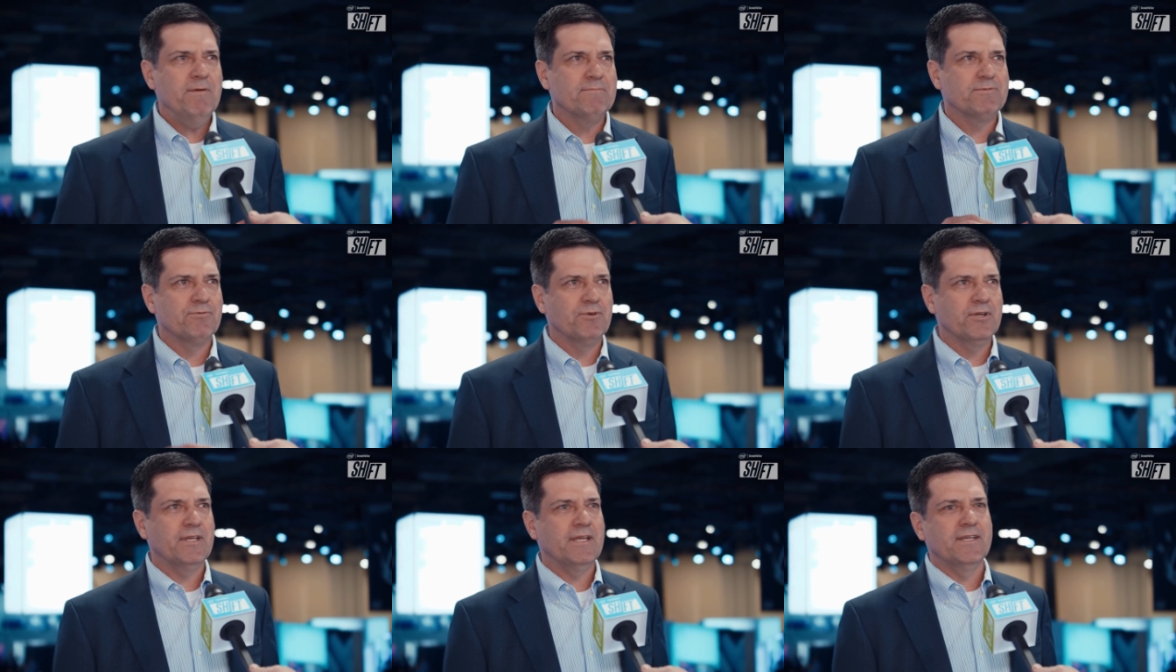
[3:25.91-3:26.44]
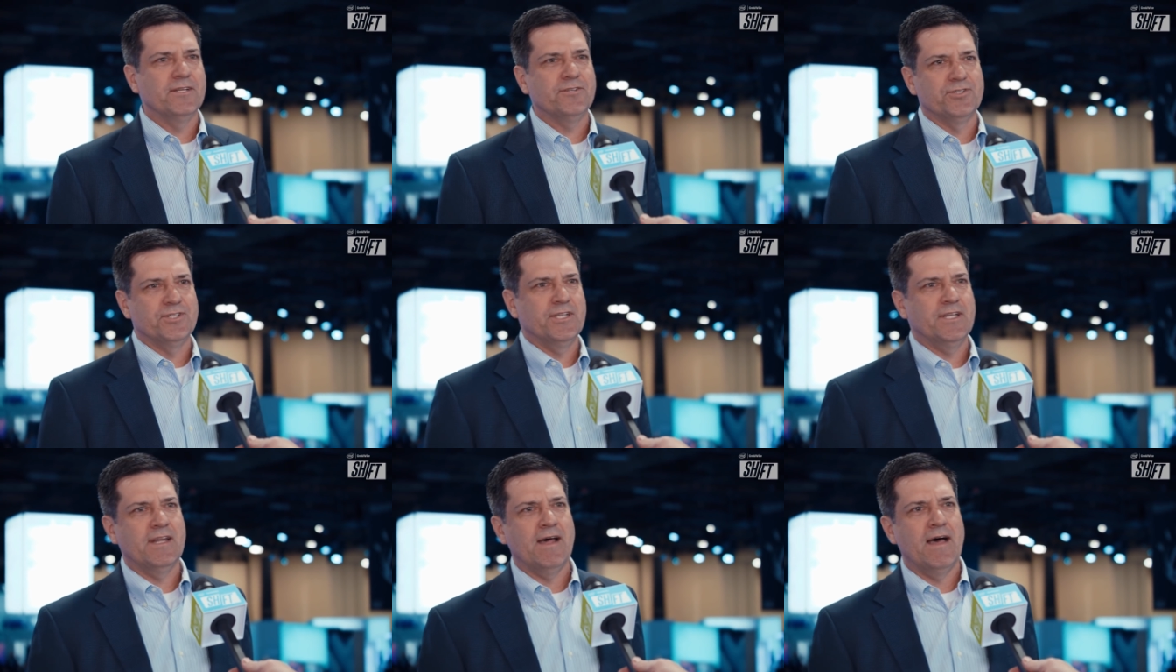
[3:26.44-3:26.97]
B M's really
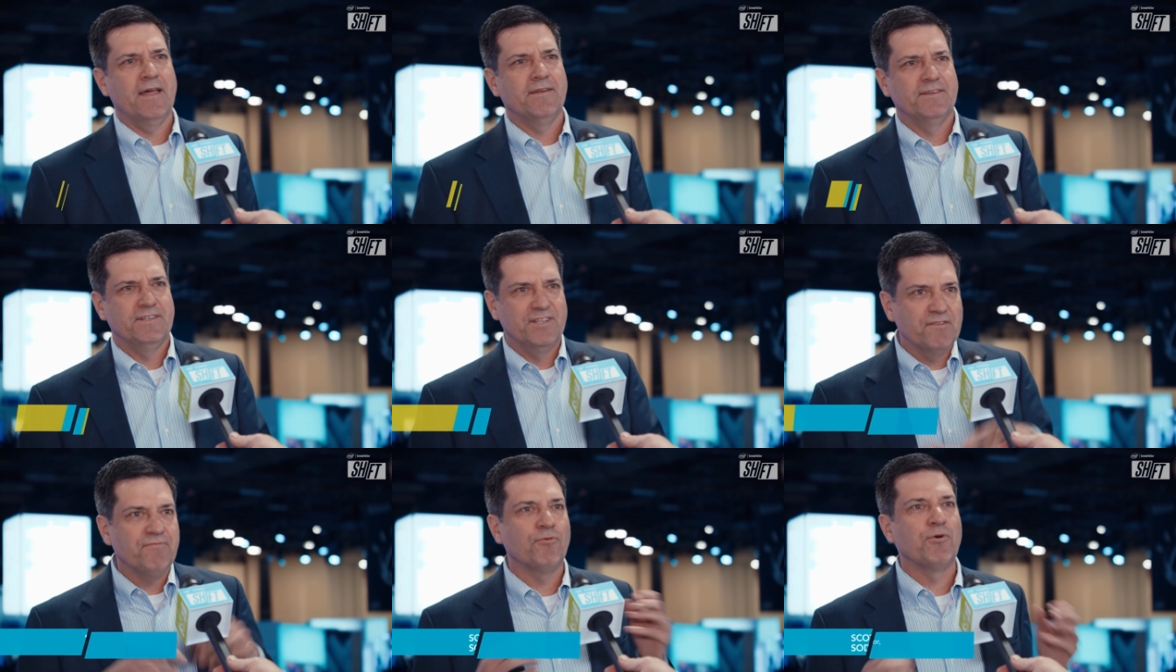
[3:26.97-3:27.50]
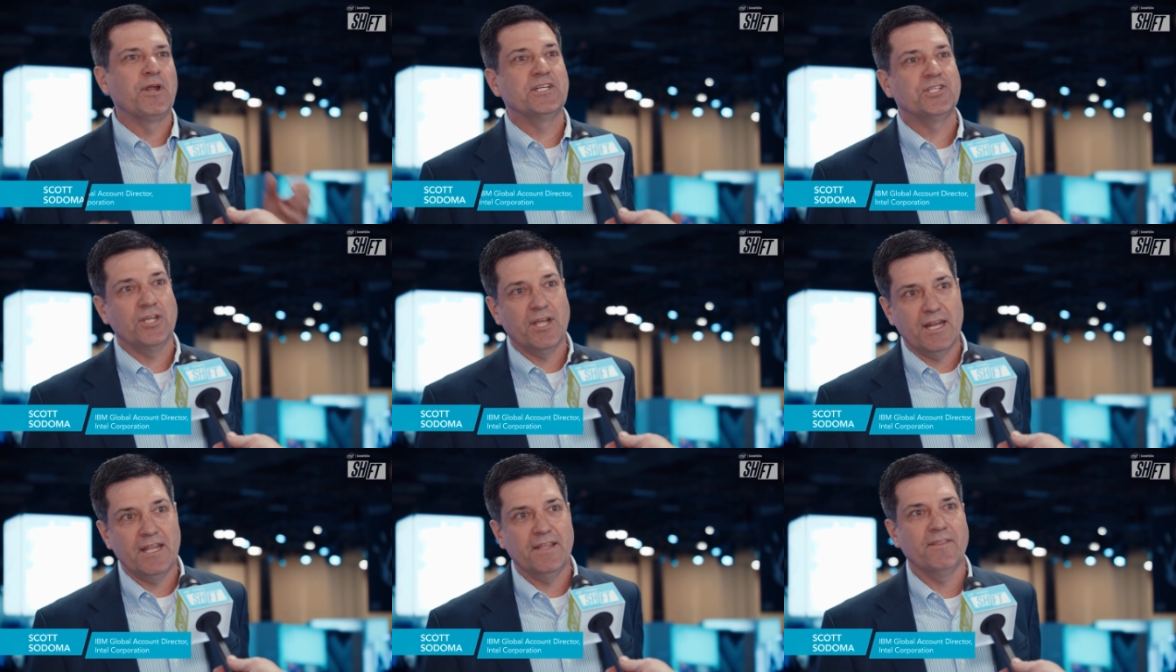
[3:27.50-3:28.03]
interested on
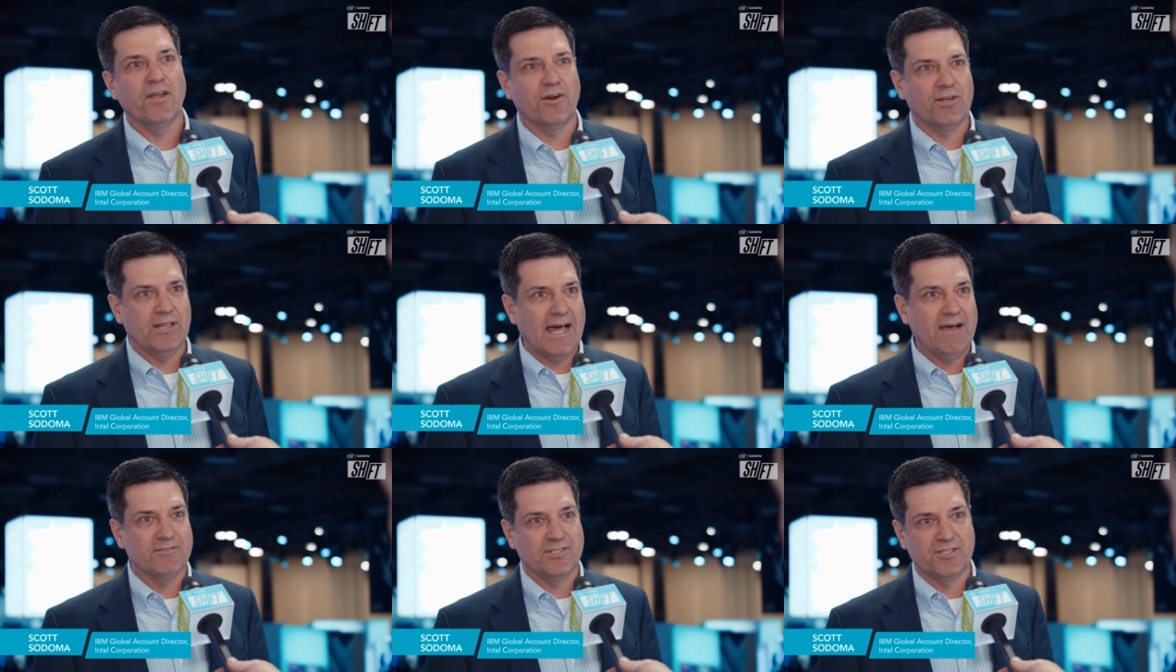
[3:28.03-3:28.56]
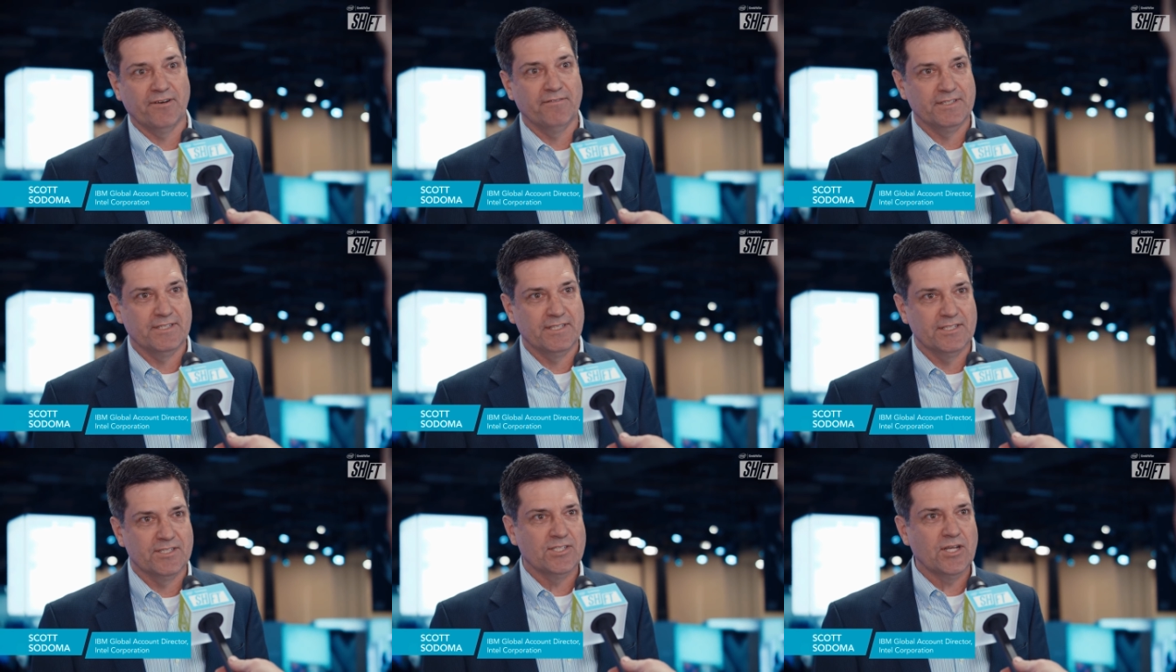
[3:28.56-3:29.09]
differentiating their cloud services.